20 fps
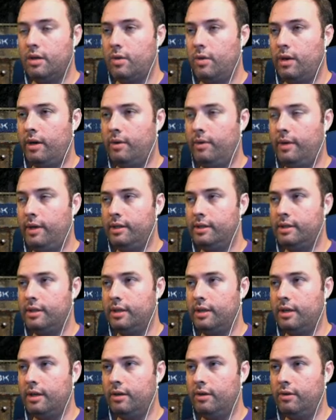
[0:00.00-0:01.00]
Quite a ways to
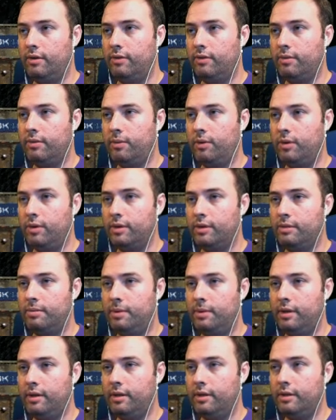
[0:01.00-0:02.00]
go for more
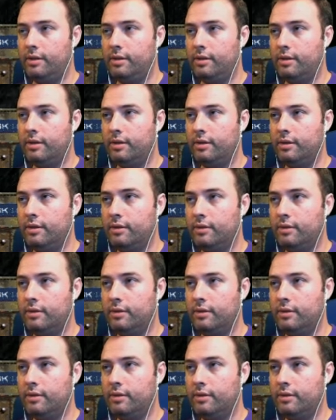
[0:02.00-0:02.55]
experience.